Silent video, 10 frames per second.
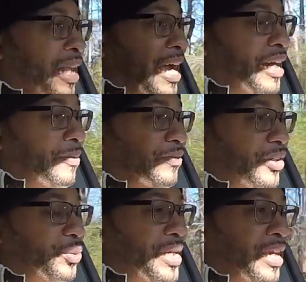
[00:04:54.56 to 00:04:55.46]
lineup.
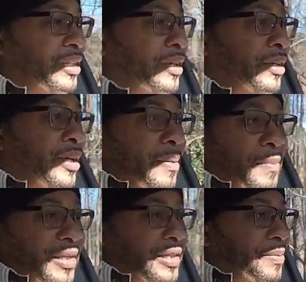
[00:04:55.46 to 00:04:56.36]
First we had the
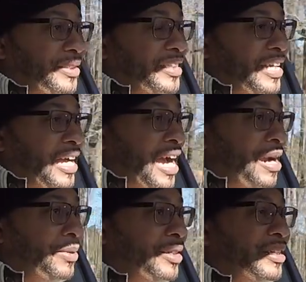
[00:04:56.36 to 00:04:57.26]
Bentley Bentayga
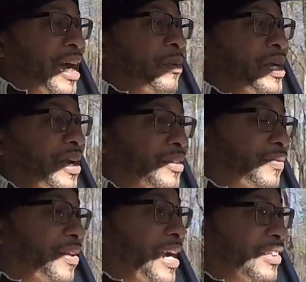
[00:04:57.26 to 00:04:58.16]
Hybrid, now we had the
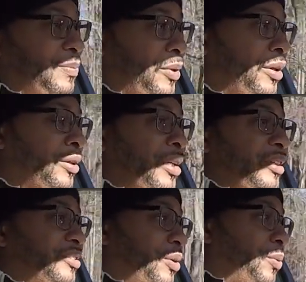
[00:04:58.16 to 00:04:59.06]
Flying Spur.
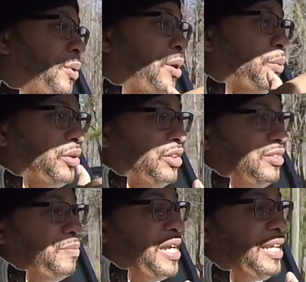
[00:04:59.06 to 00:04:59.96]
So we're
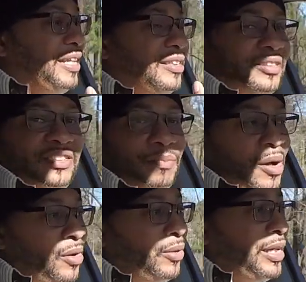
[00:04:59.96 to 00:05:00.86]
just making
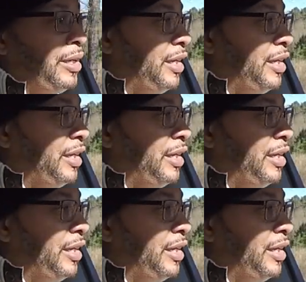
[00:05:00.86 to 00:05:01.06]
small